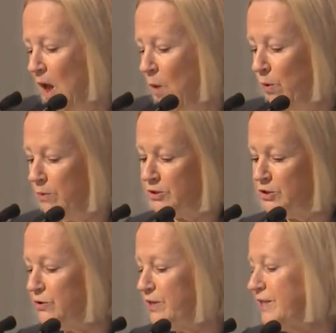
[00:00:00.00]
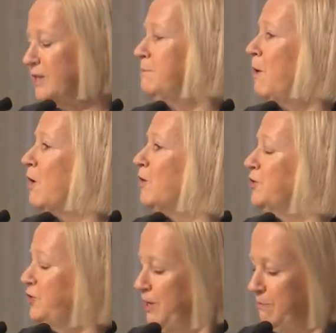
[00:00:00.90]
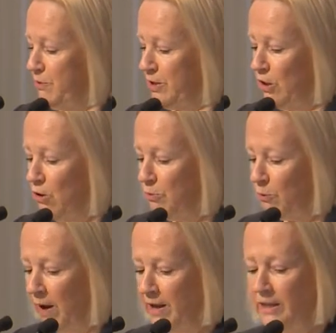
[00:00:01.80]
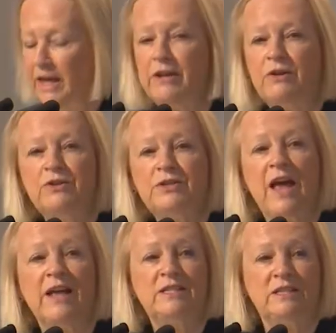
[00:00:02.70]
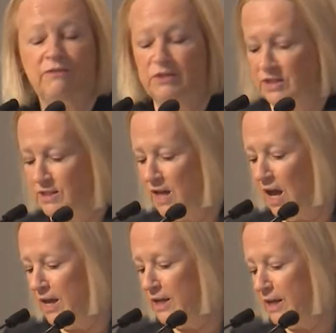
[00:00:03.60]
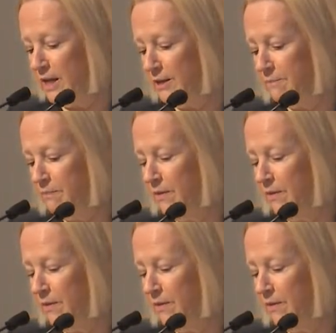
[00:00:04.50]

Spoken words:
We will do this in partnership with global regulators and civil society,